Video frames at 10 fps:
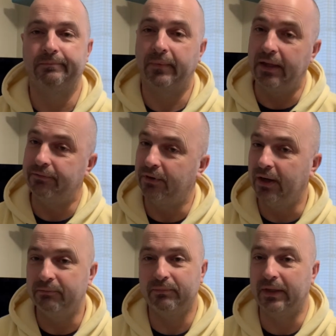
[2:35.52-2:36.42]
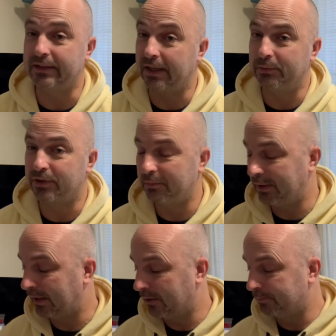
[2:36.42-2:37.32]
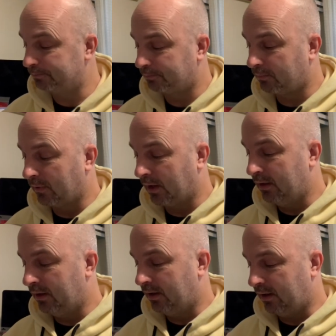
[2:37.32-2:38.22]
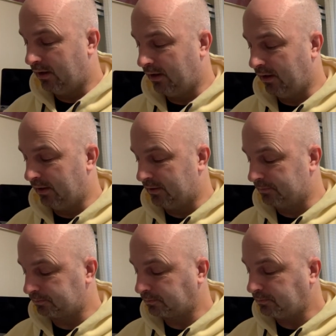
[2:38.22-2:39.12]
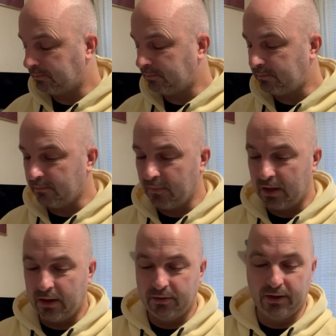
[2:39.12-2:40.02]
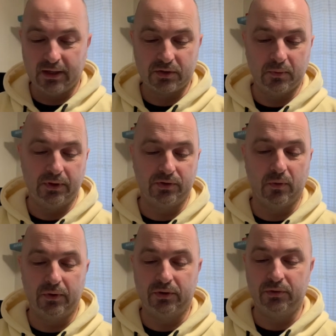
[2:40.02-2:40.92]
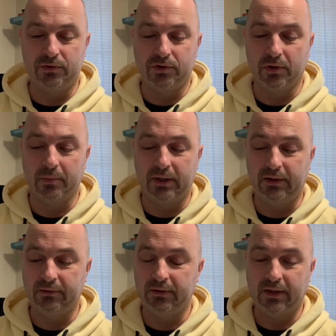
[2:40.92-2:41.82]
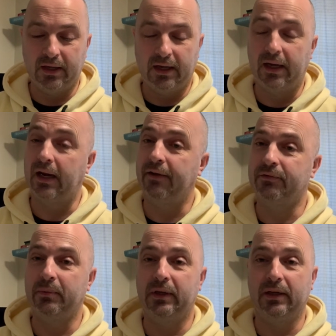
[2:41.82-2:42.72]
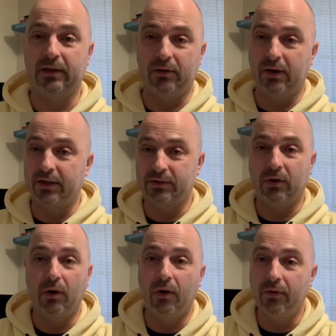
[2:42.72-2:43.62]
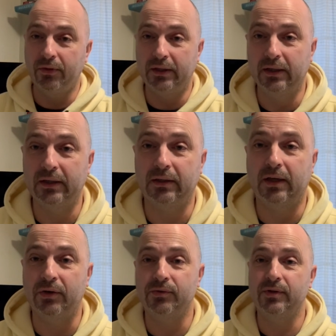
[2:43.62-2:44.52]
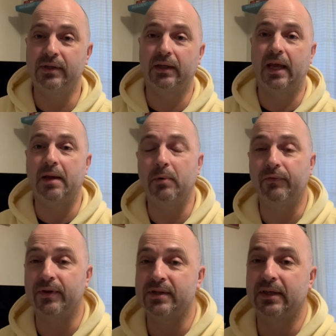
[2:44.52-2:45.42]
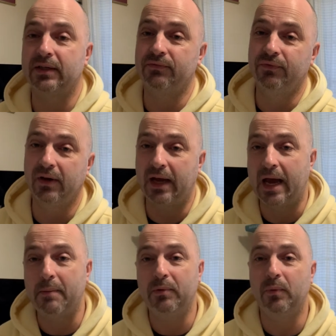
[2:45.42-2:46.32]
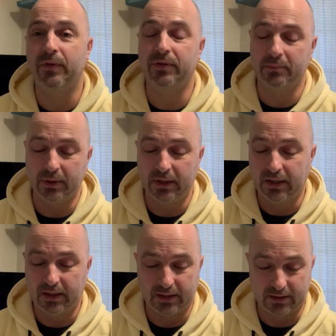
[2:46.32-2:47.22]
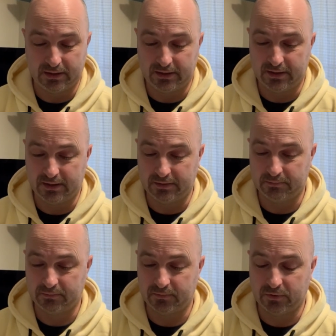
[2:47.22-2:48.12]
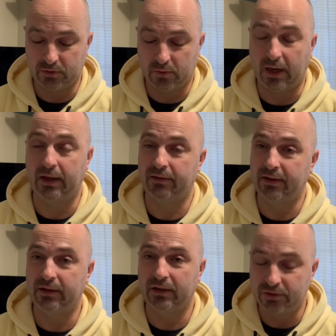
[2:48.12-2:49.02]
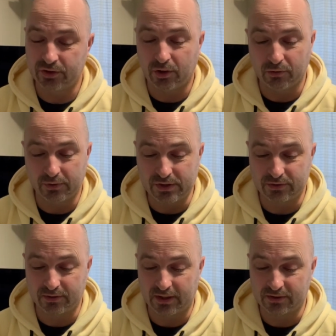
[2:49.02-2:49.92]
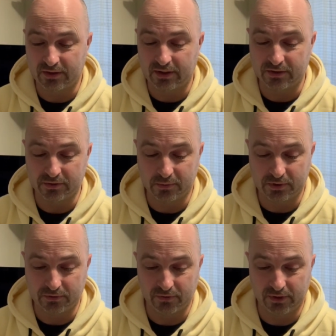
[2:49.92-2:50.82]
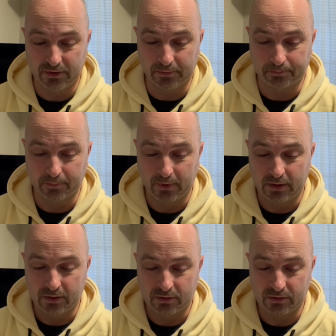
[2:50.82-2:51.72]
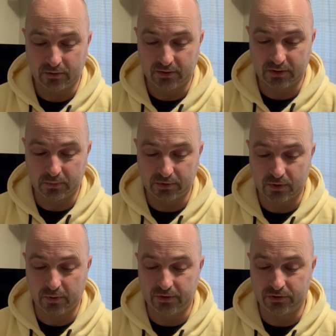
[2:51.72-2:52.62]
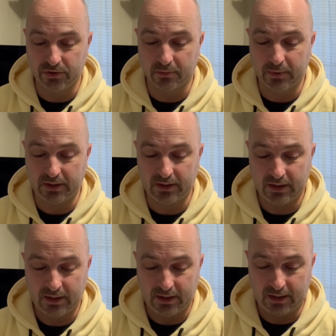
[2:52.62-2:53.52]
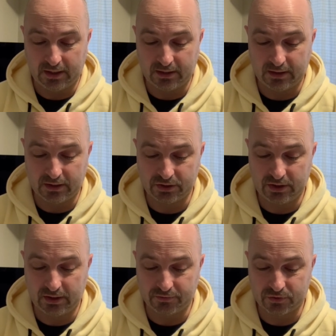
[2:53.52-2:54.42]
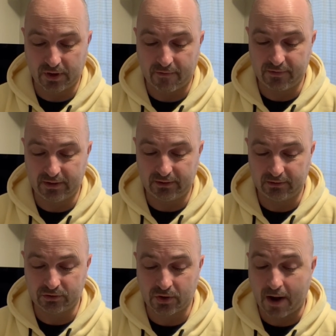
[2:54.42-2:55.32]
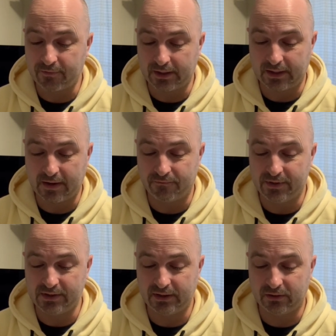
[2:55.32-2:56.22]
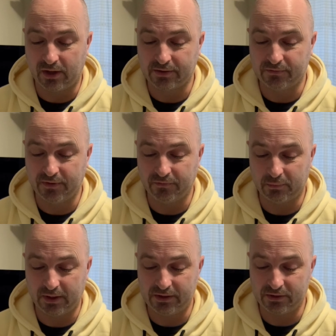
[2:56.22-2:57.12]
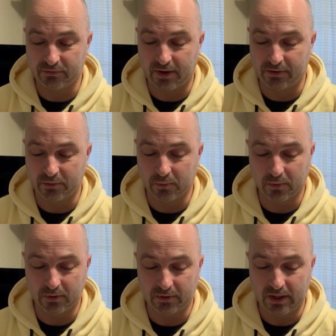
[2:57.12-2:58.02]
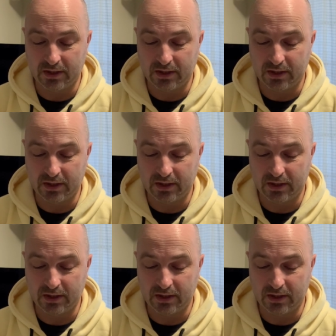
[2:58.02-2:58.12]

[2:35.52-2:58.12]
If not, next time it's going to be Lego. All right. So the next one is going to Germany. And I have to be honest, all the countries that came of the 6, very happy with them. And so I think they should all reach their destinations, which is really good. So this one's going to Germany, and she loves traveling, visiting lots of different places around the world.